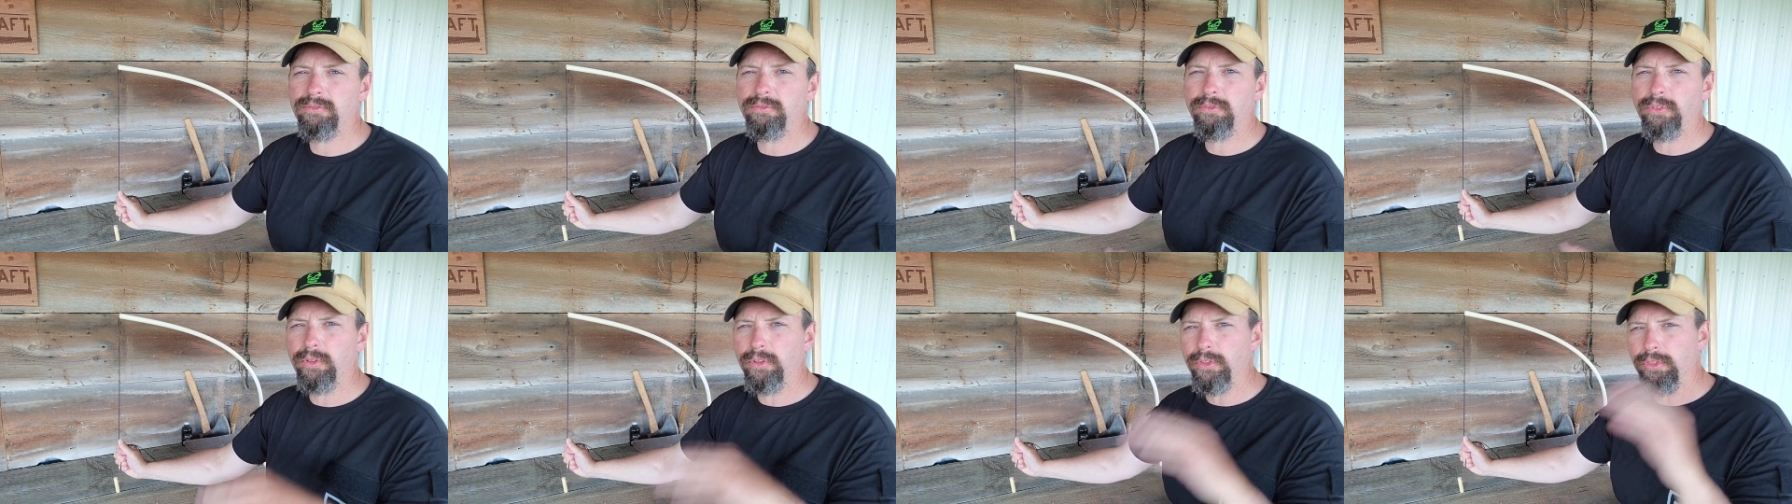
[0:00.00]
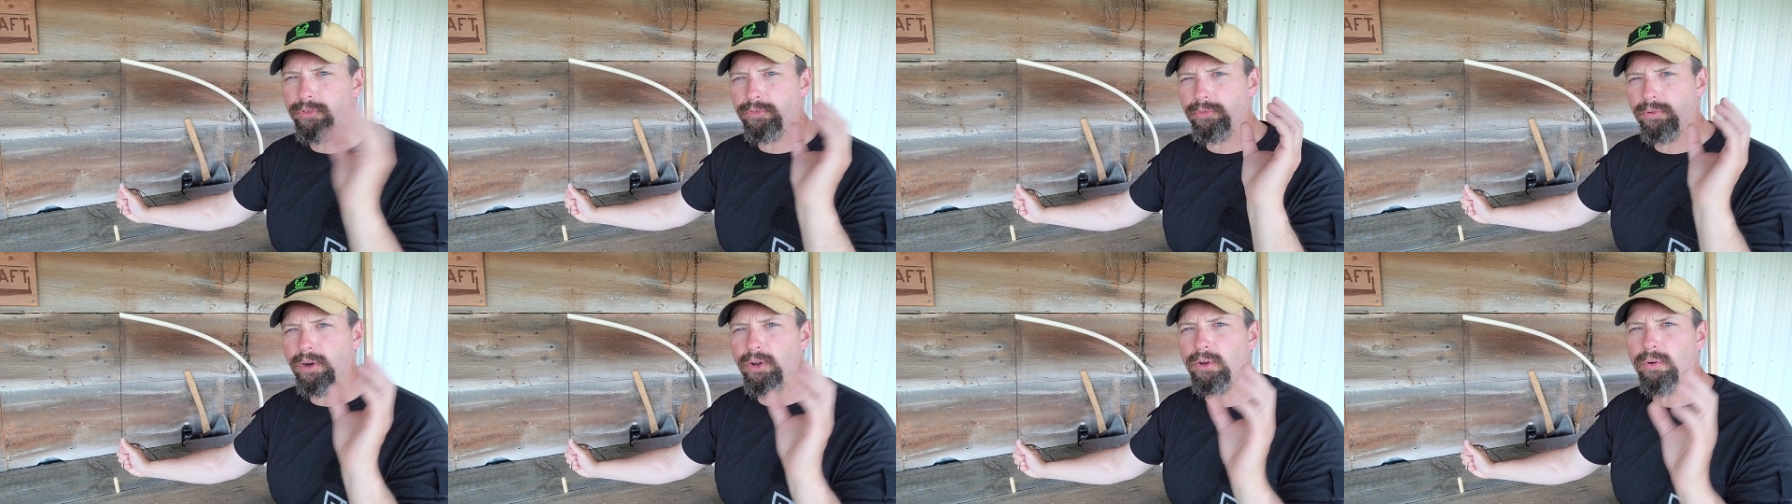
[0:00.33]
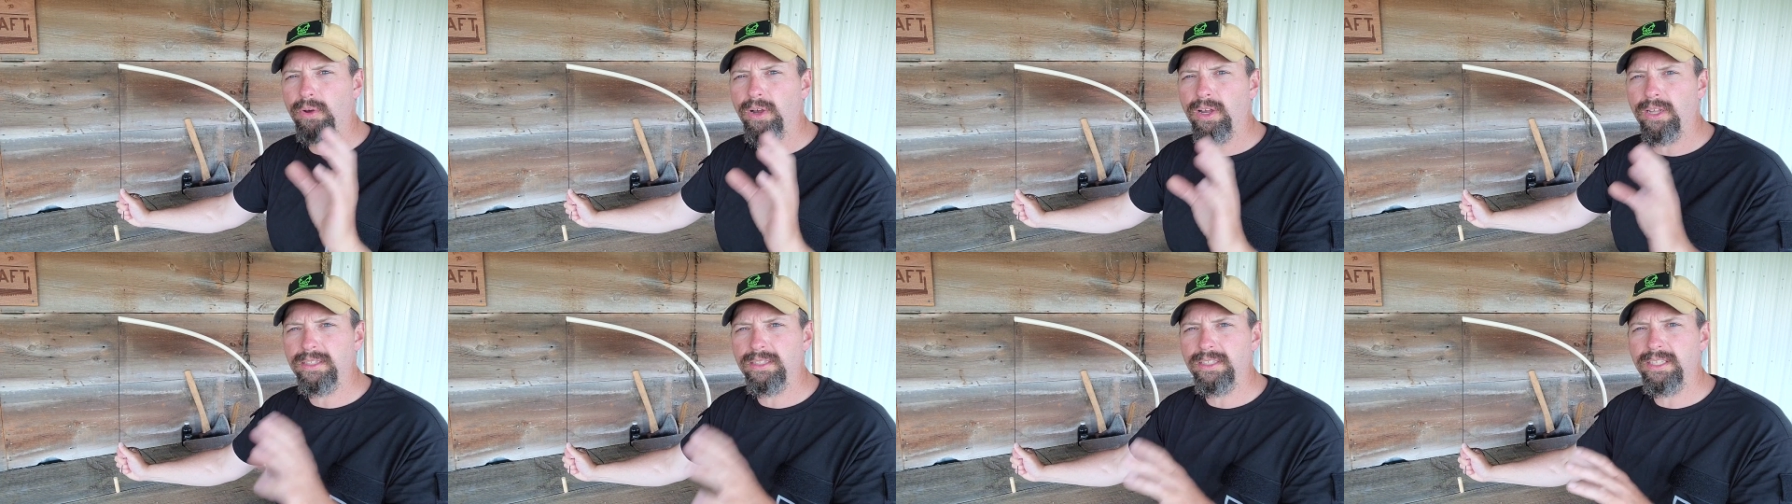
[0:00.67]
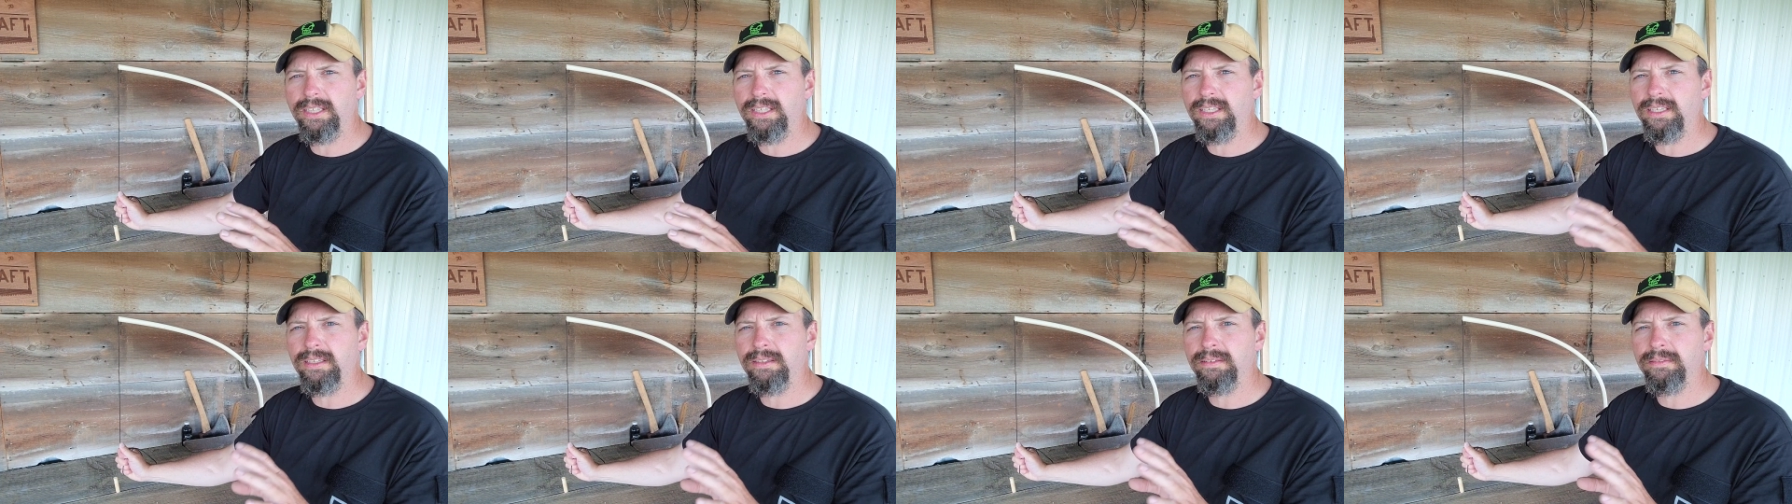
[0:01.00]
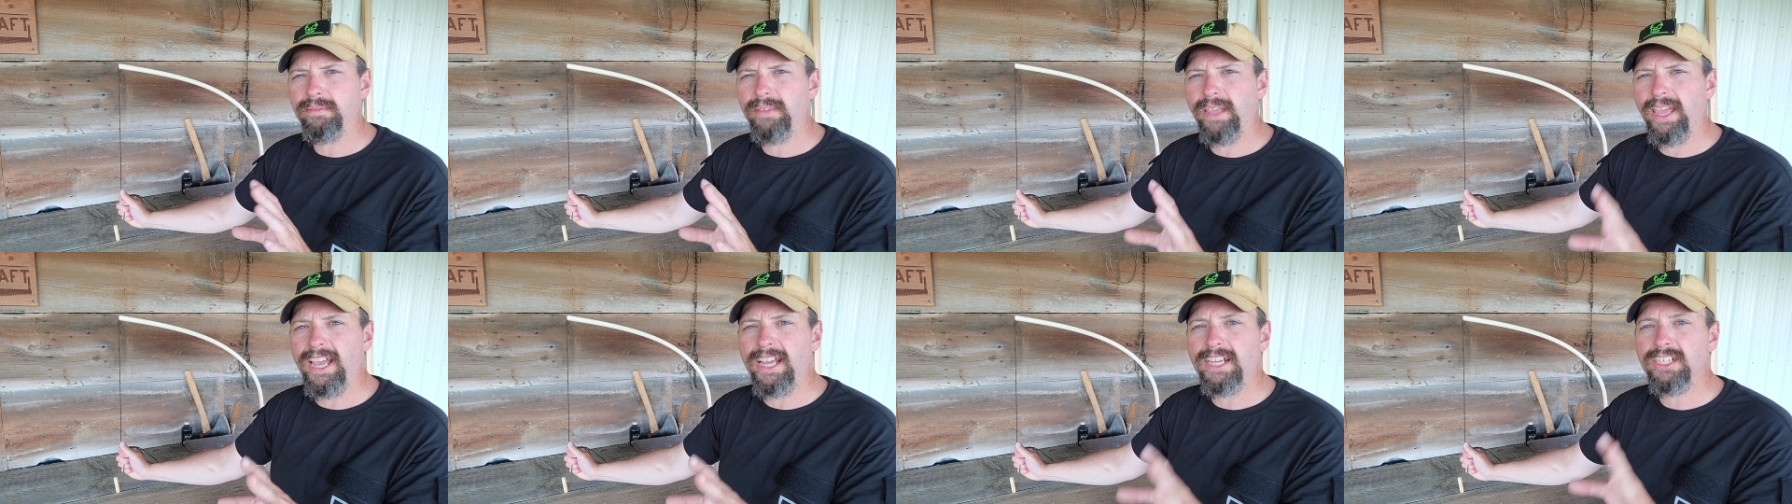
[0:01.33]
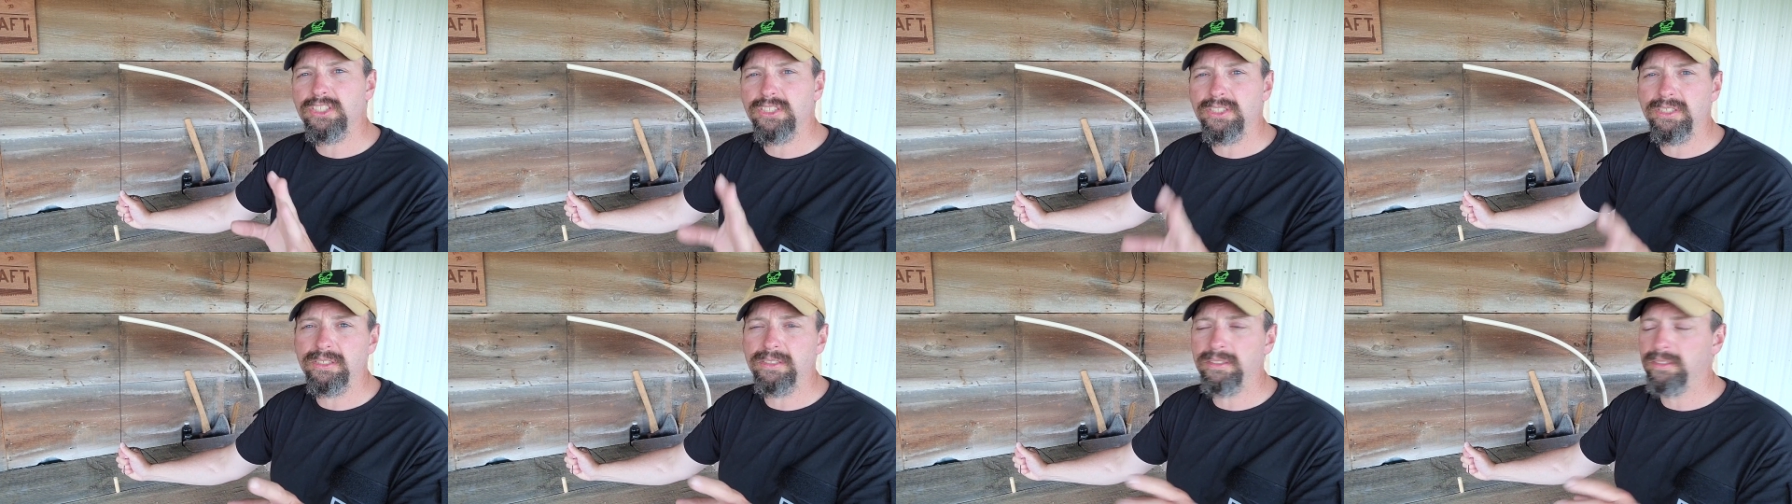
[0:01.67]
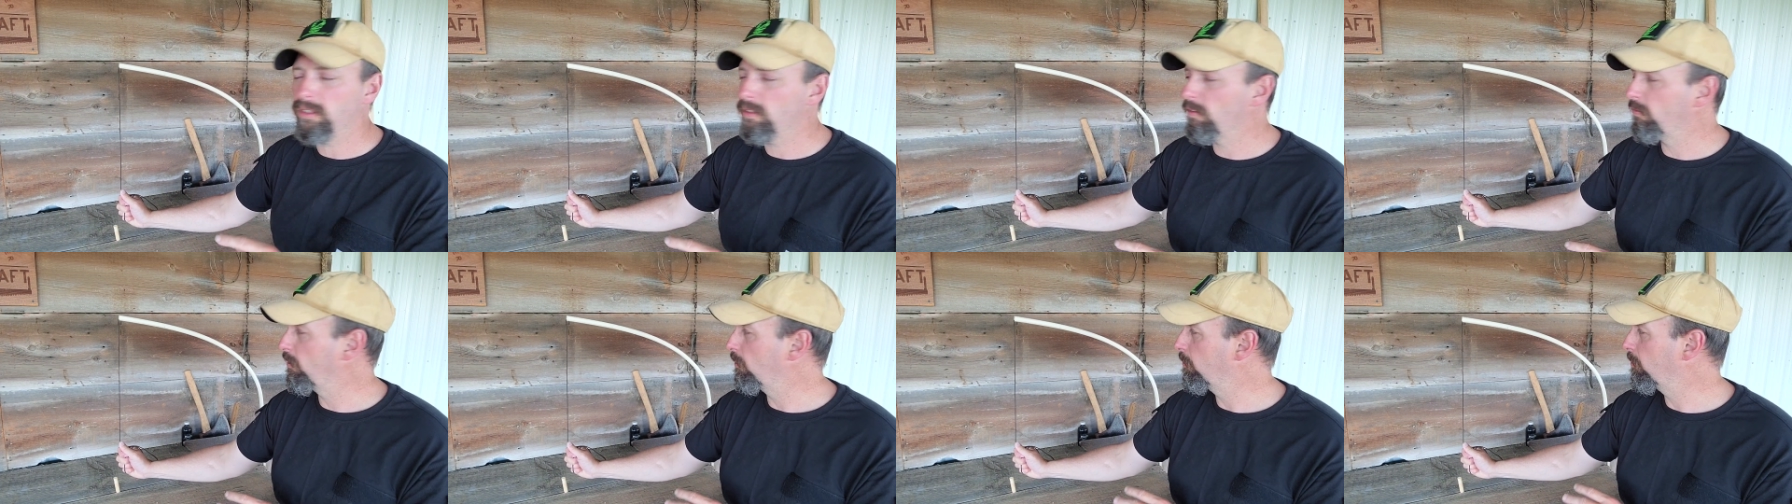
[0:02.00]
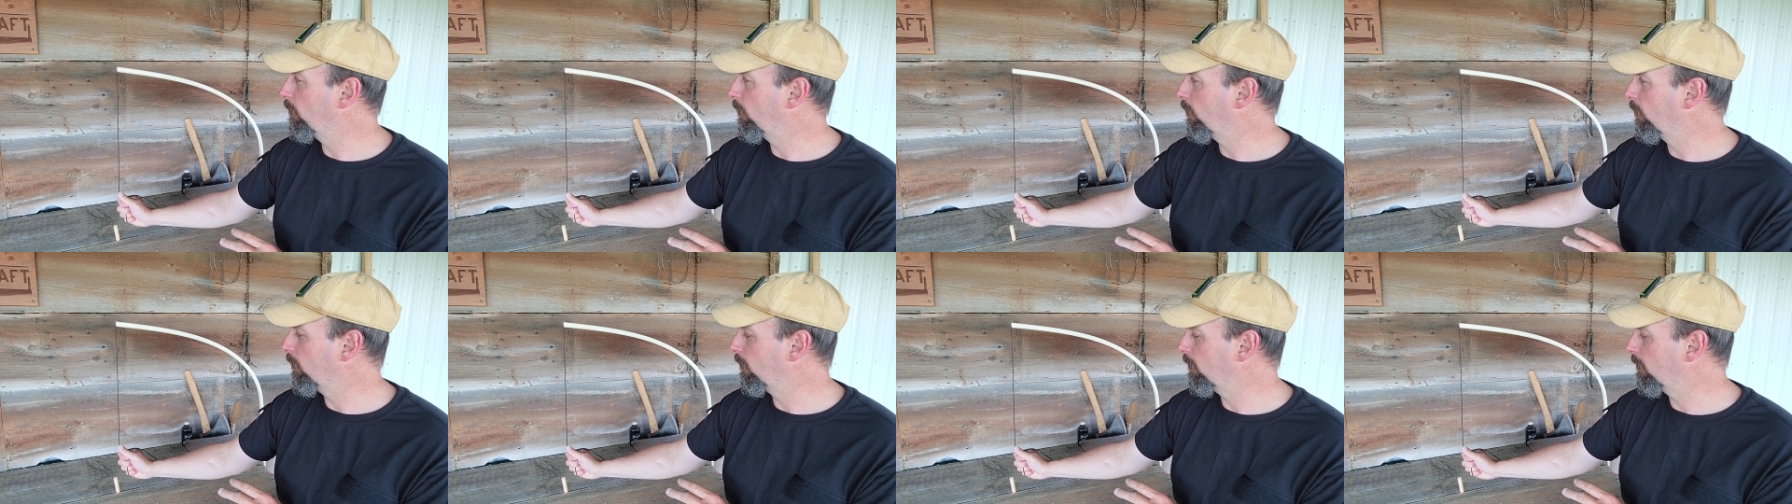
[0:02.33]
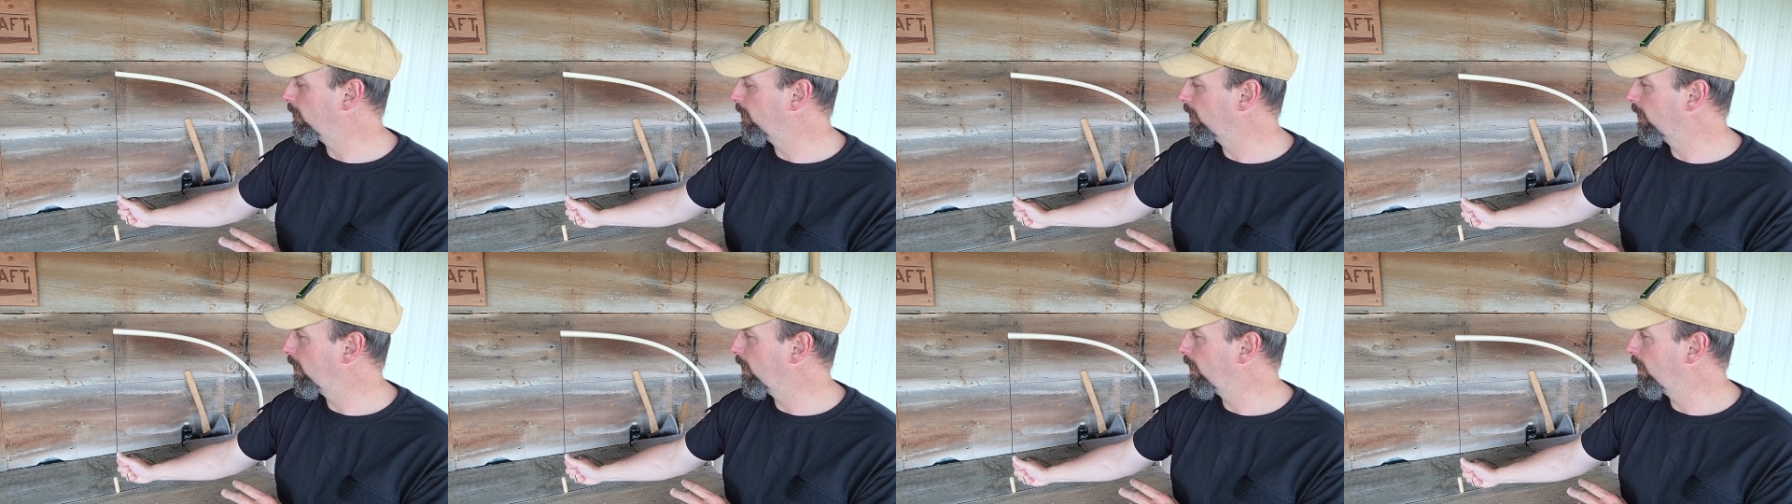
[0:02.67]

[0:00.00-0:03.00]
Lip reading: throw on the action of the pole.